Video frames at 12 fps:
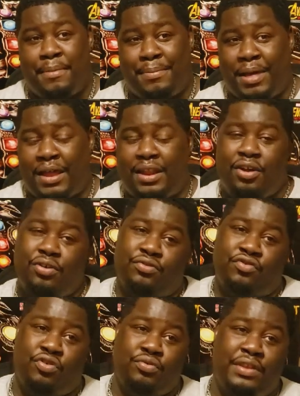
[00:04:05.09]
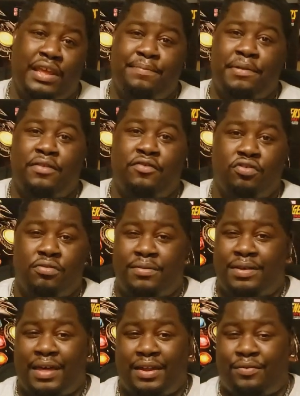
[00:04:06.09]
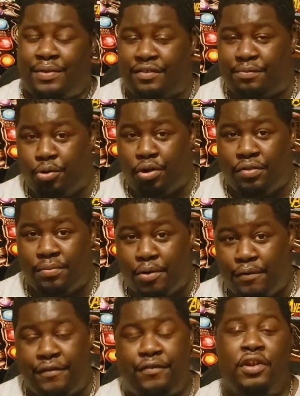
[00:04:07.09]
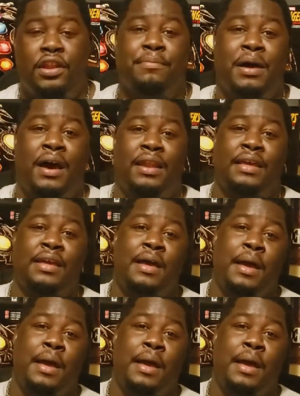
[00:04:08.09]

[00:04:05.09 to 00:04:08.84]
not going to go too deep into them because I don't want to spoil the movie for anybody.